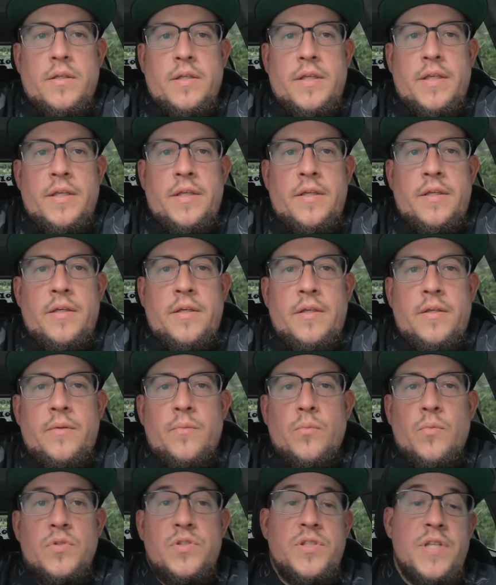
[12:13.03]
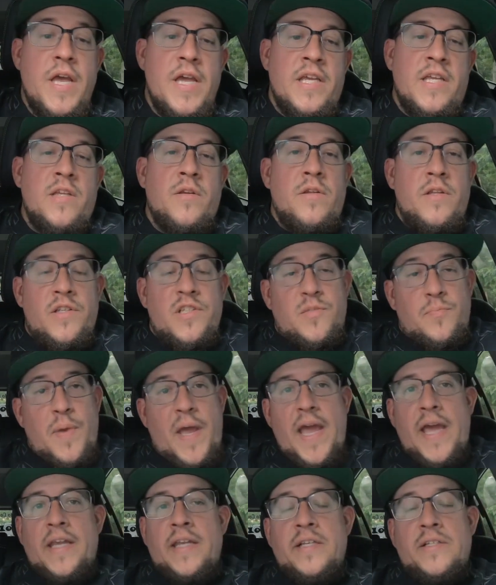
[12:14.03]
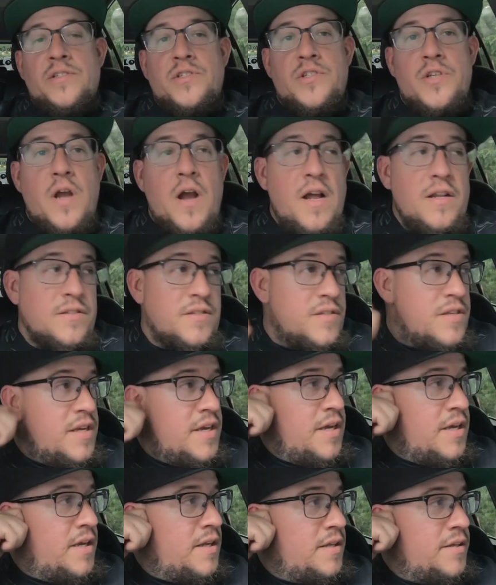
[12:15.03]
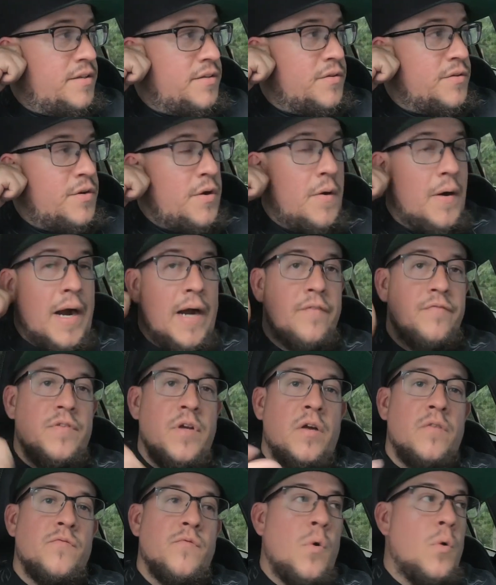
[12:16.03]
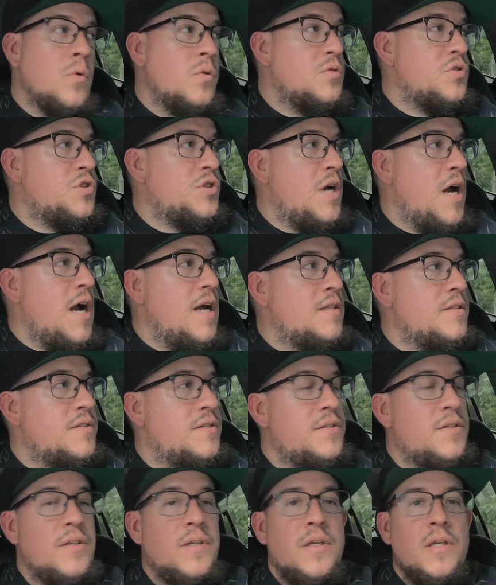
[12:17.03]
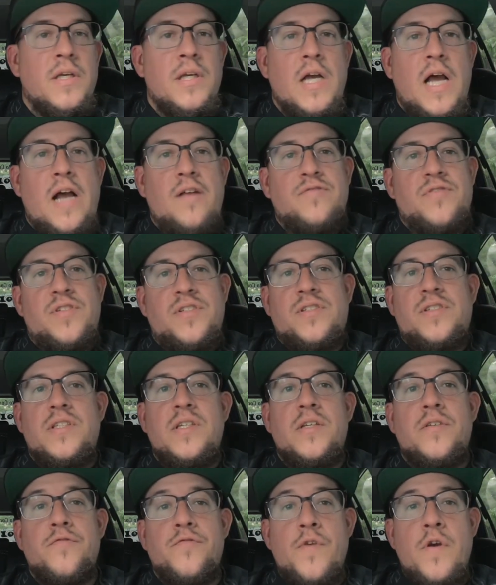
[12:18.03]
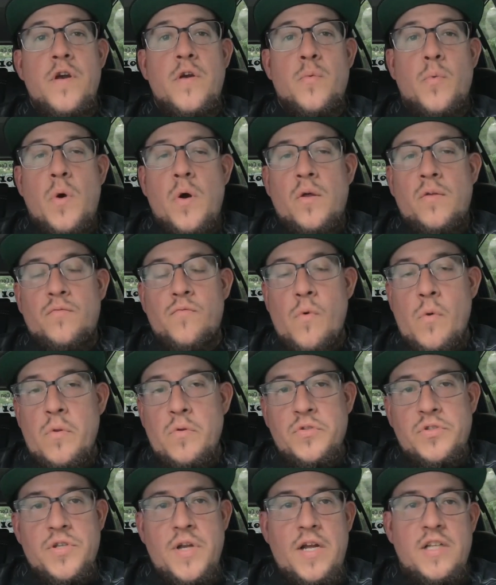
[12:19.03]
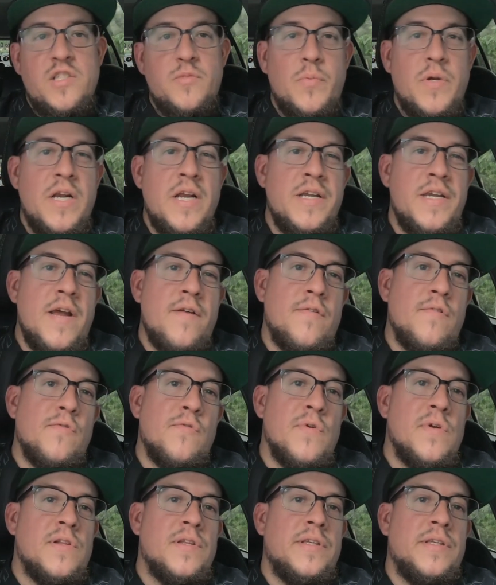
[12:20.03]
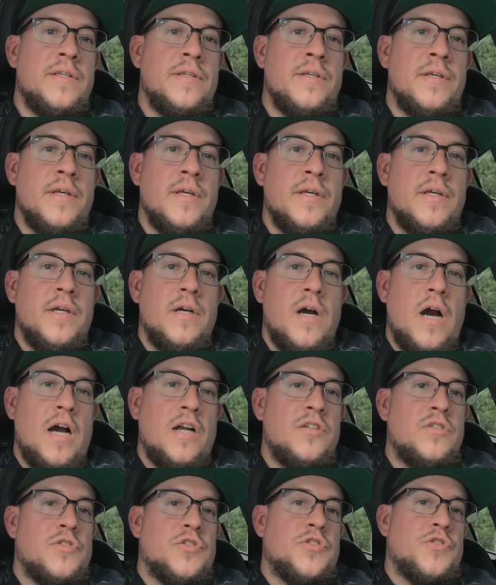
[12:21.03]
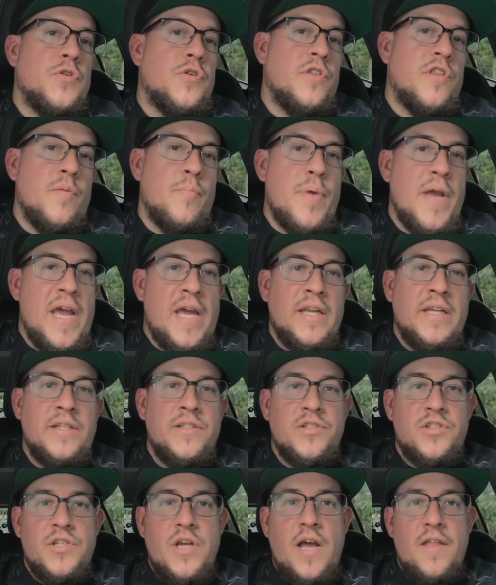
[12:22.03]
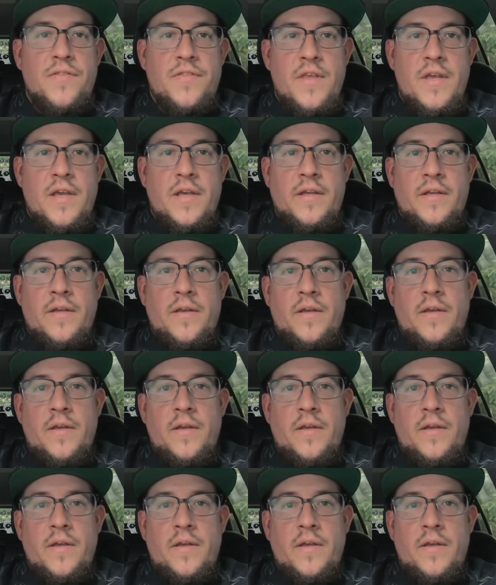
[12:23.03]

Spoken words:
He was taking these panning shots, and you know, I've done roller shots. I've succeeded very well in roller shots, but I never really understood the panning shot thing.